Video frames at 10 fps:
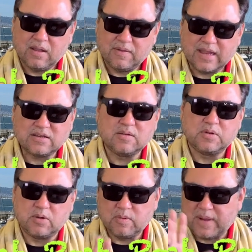that's
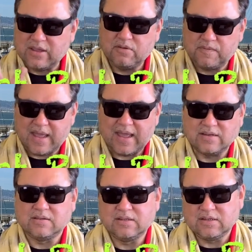determined by you
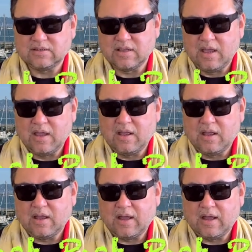fans. This is
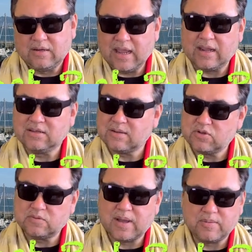uh, taking some of
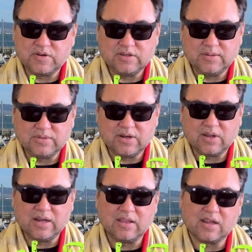those popular ships and
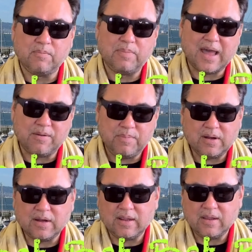looking at the
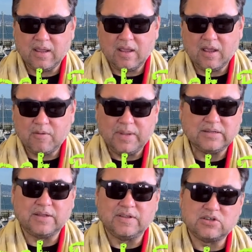compatibility
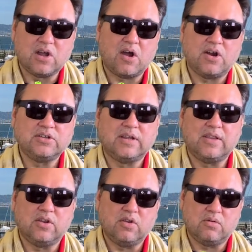based on the stars
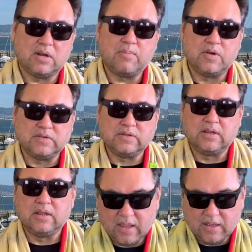and the numbers.
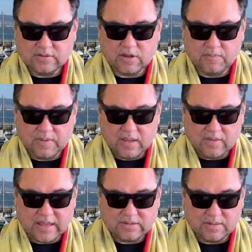So
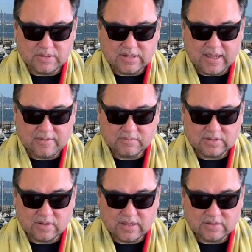that's number ten.
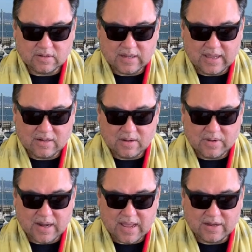So let's look at
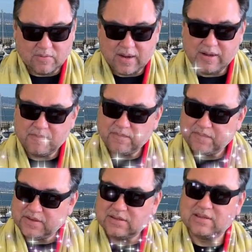number nine. You ready?
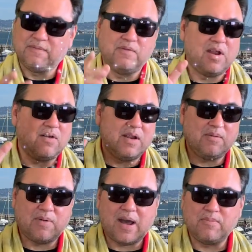This is a
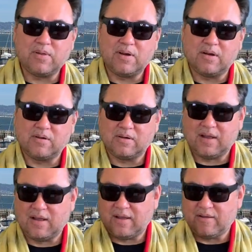very popular
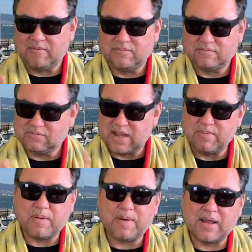uh,
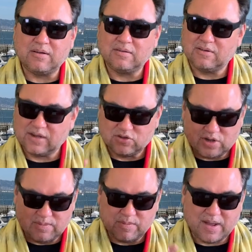K-pop idol,
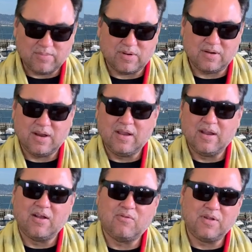extremely popular,
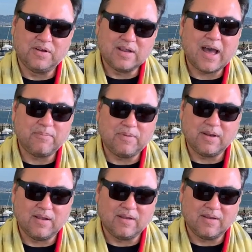one of the top
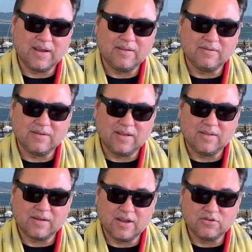uh, in,
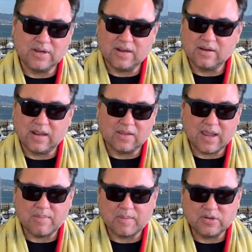in the country, in, in the
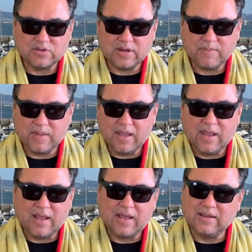K-pop industry.
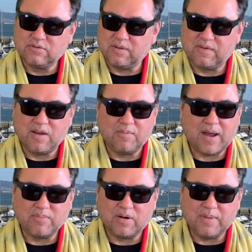He's with a very
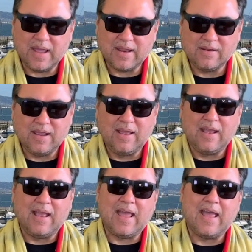popular band.
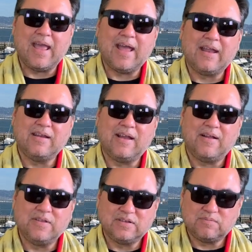And uh,
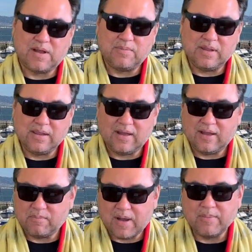this is probably
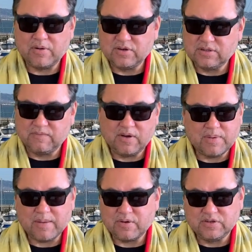a popular, very
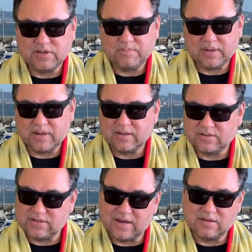popular ship because
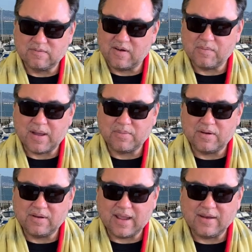Jennie's very
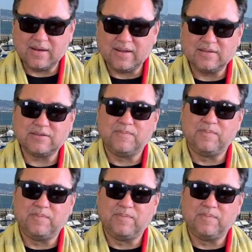popular, and it is